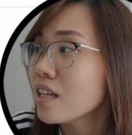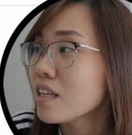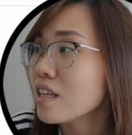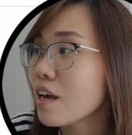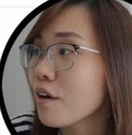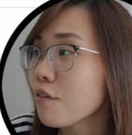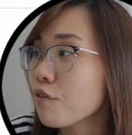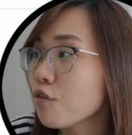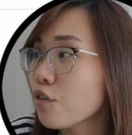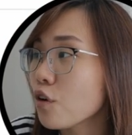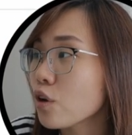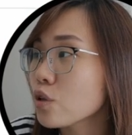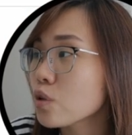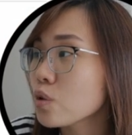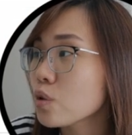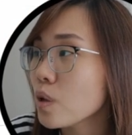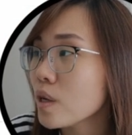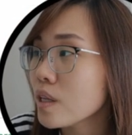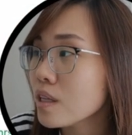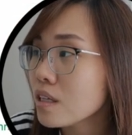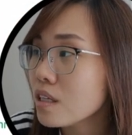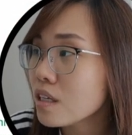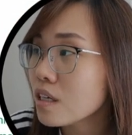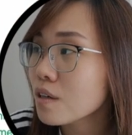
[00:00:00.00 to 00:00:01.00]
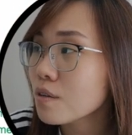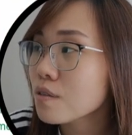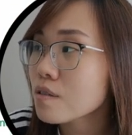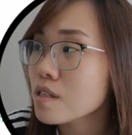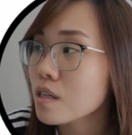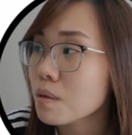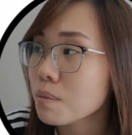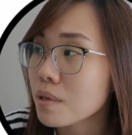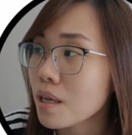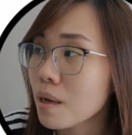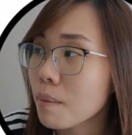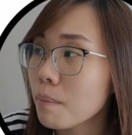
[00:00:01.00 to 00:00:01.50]
that for 20th
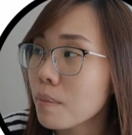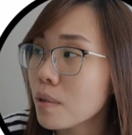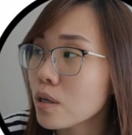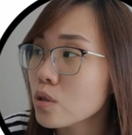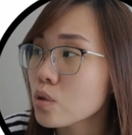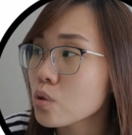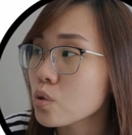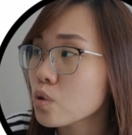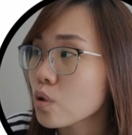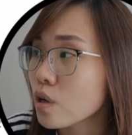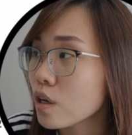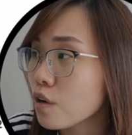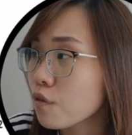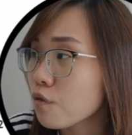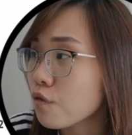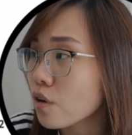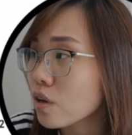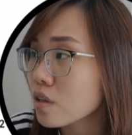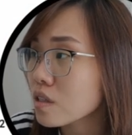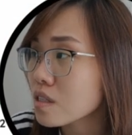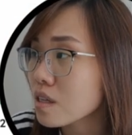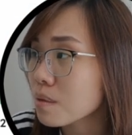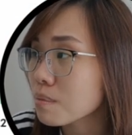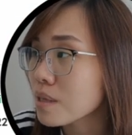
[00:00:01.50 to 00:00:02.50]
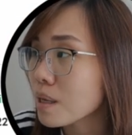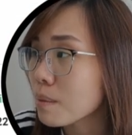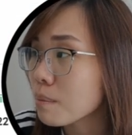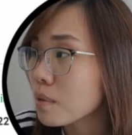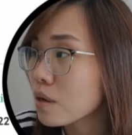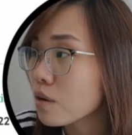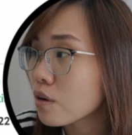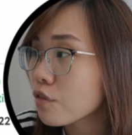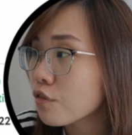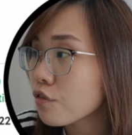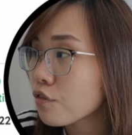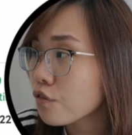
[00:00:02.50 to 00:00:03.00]
September to 24th
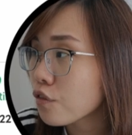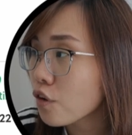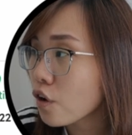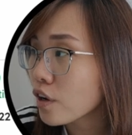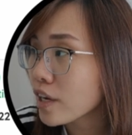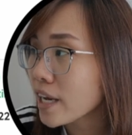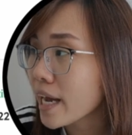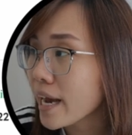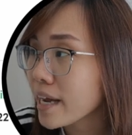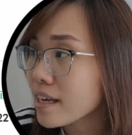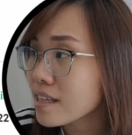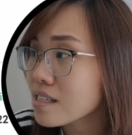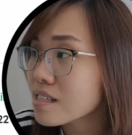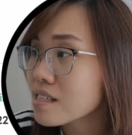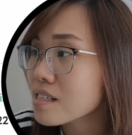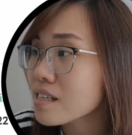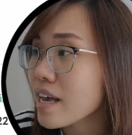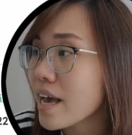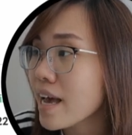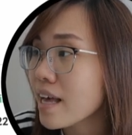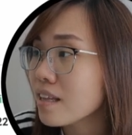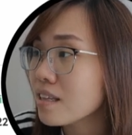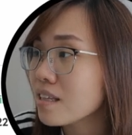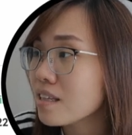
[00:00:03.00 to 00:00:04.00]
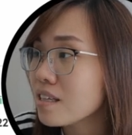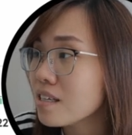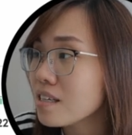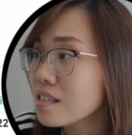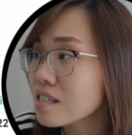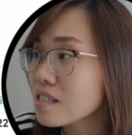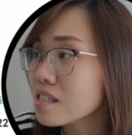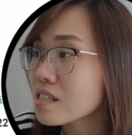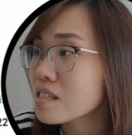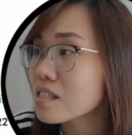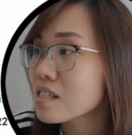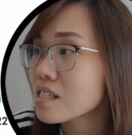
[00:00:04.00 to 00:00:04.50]
September, 4 nights at
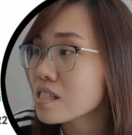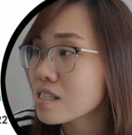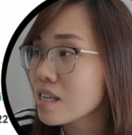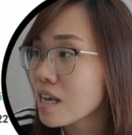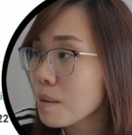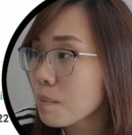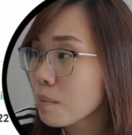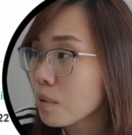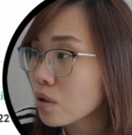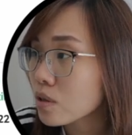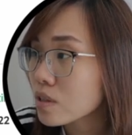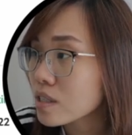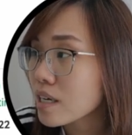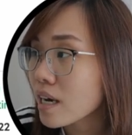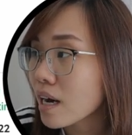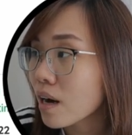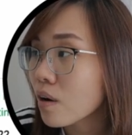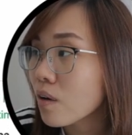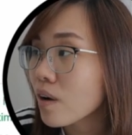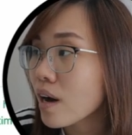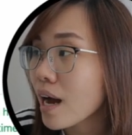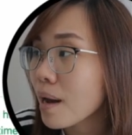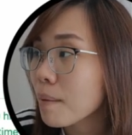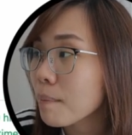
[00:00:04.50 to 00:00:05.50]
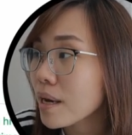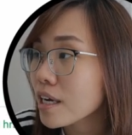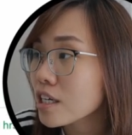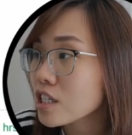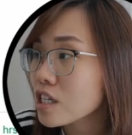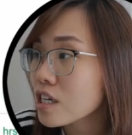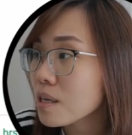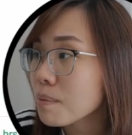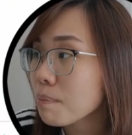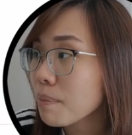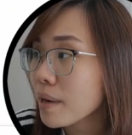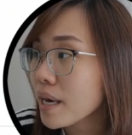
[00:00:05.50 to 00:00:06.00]
this same hotel, I'm
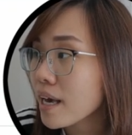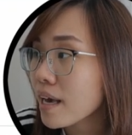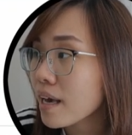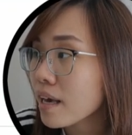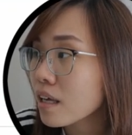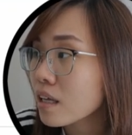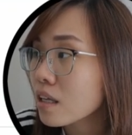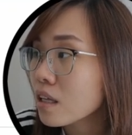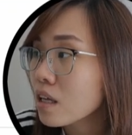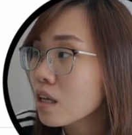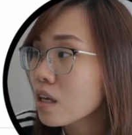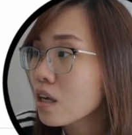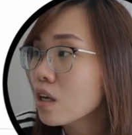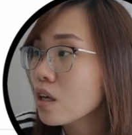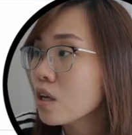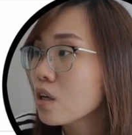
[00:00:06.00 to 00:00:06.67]
actually paying